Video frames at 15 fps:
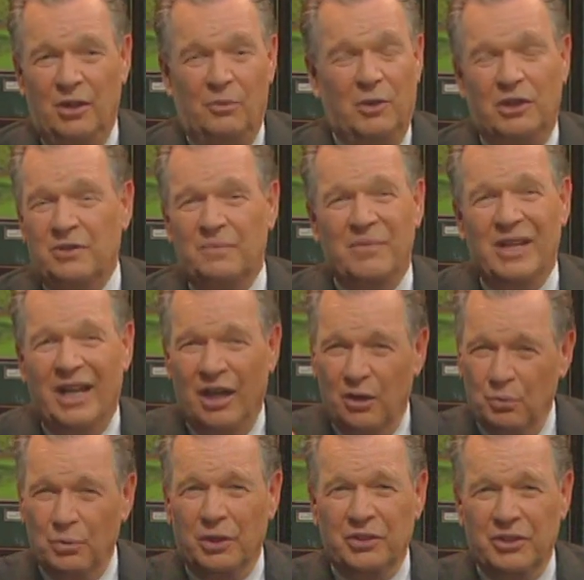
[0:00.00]
Watch,
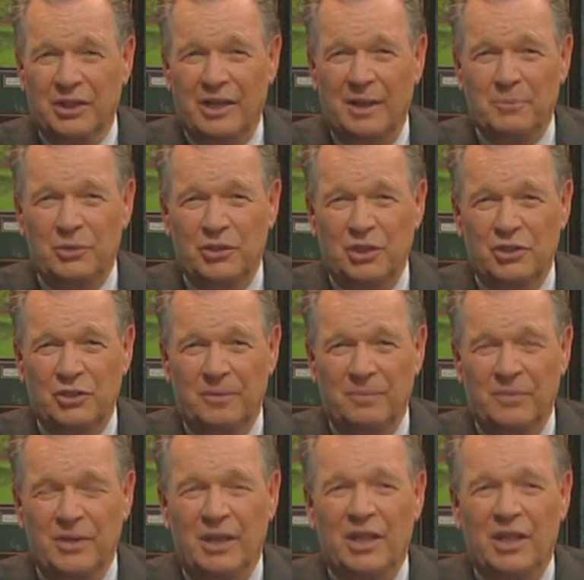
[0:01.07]
outwork the competition.